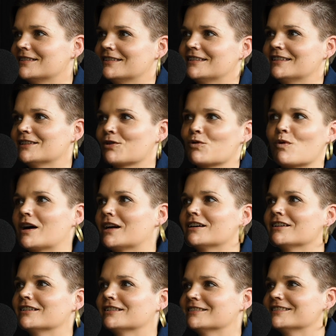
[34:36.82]
in the
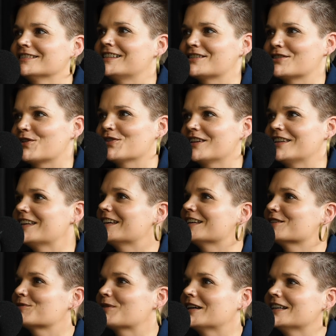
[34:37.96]
choir and does all the
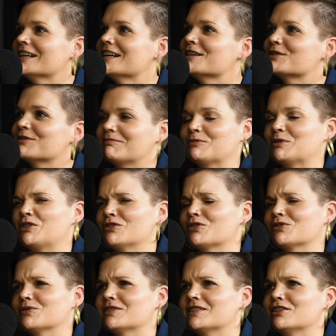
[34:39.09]
things, right? Which is
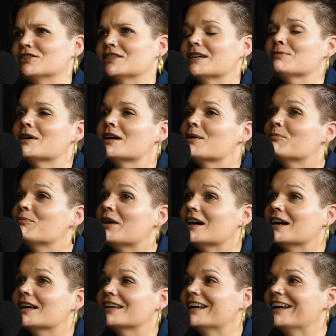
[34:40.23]
also a stereotype.
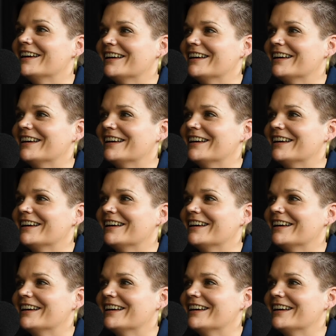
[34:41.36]
But